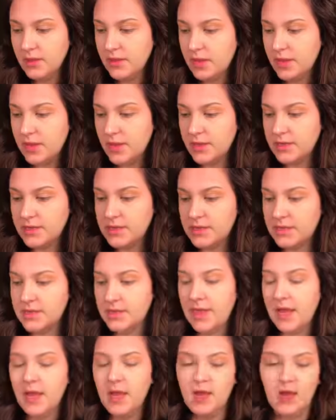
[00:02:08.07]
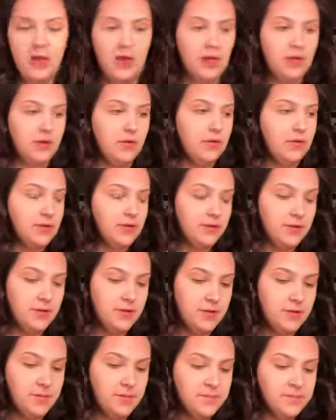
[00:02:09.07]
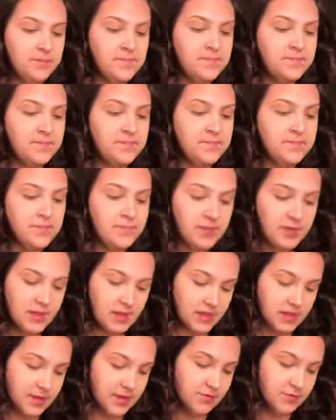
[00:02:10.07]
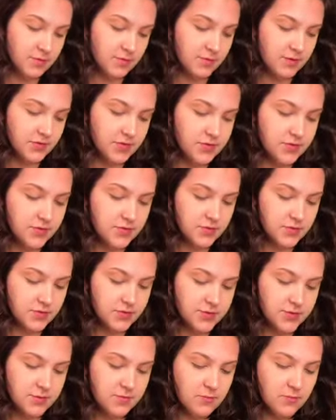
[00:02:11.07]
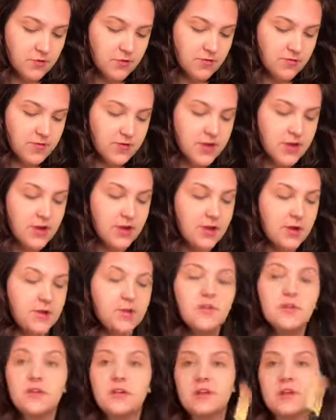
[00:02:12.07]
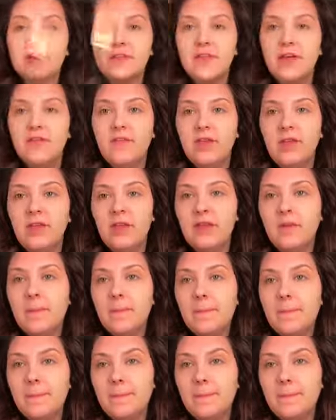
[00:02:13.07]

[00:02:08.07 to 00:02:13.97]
And now, I am going to use the Morphe R37,